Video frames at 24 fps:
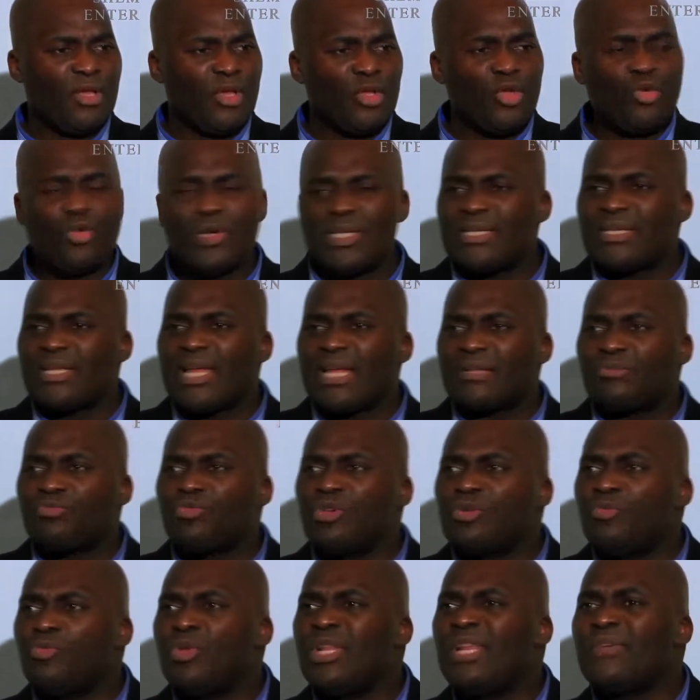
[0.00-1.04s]
You will see that
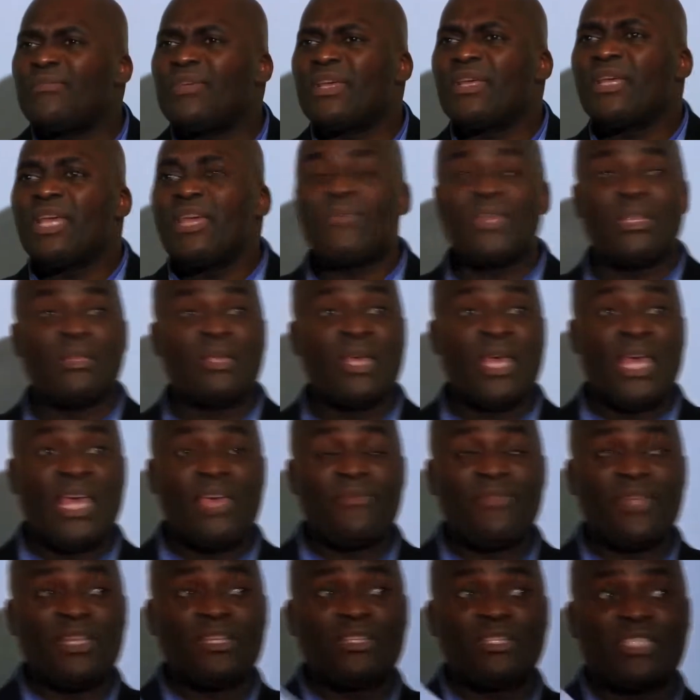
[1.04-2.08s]
we live in,
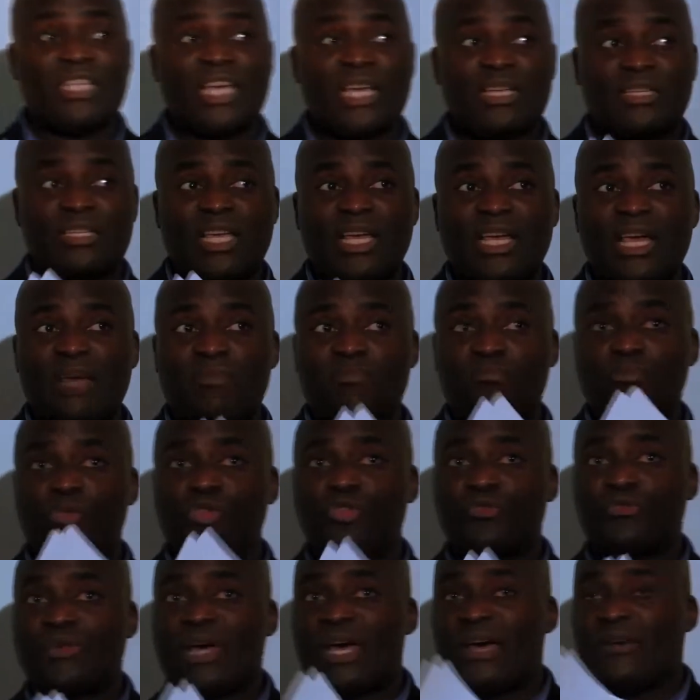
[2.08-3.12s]
even check
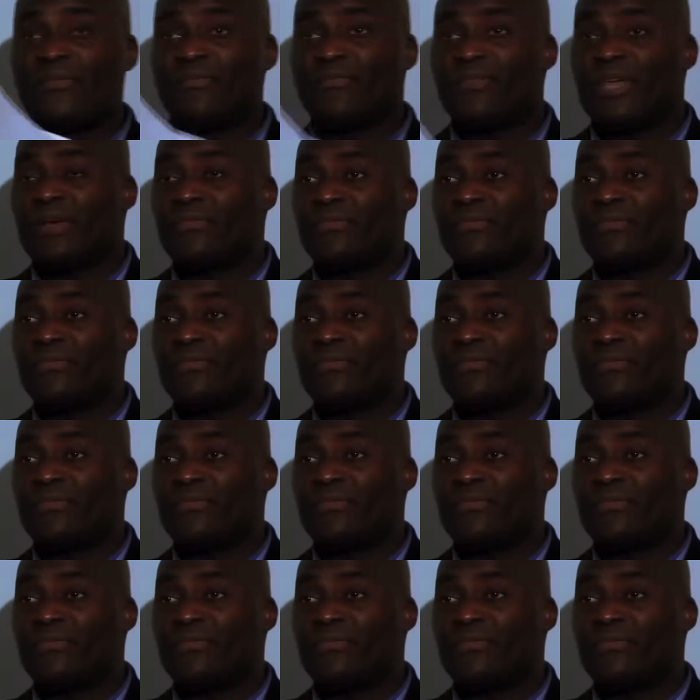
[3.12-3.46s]
most of our